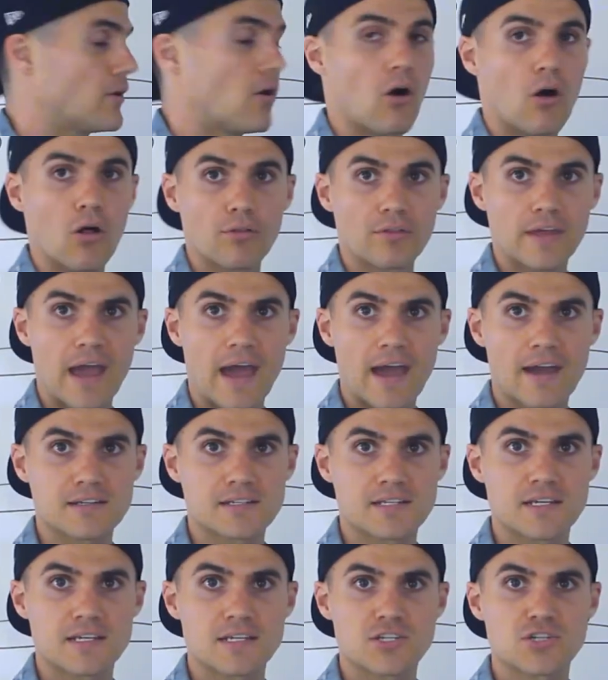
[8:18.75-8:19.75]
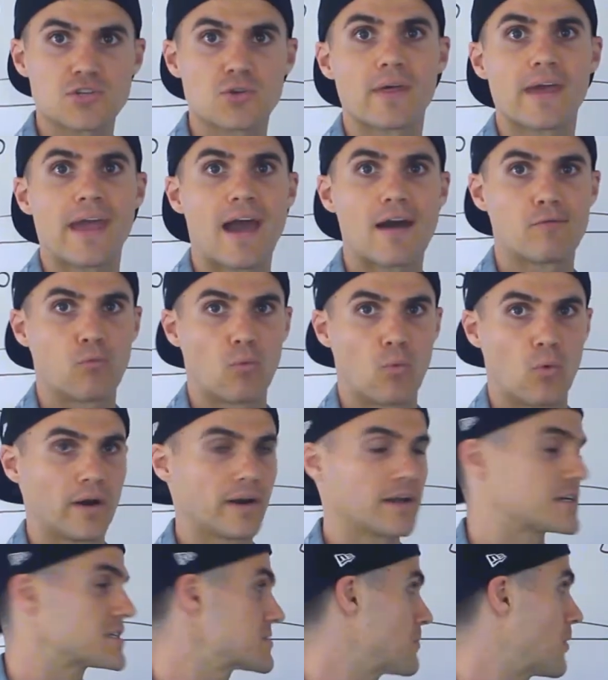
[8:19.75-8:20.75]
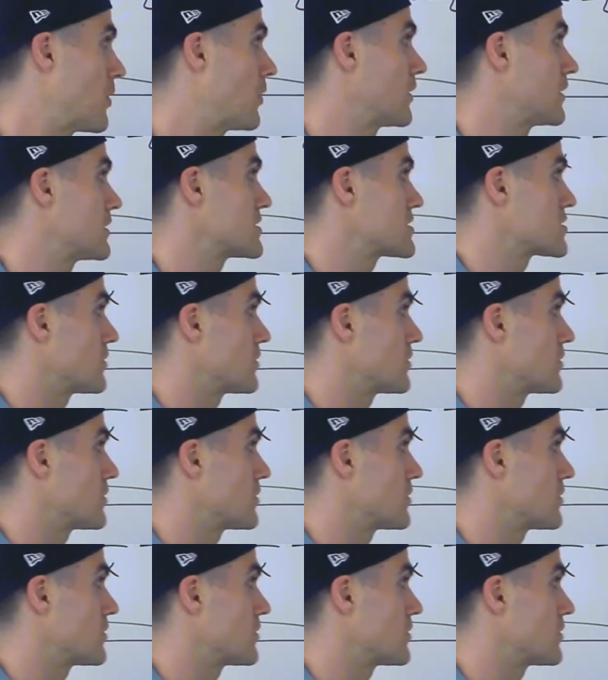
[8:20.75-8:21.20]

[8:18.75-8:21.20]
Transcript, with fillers: all the x's so they have one exponent.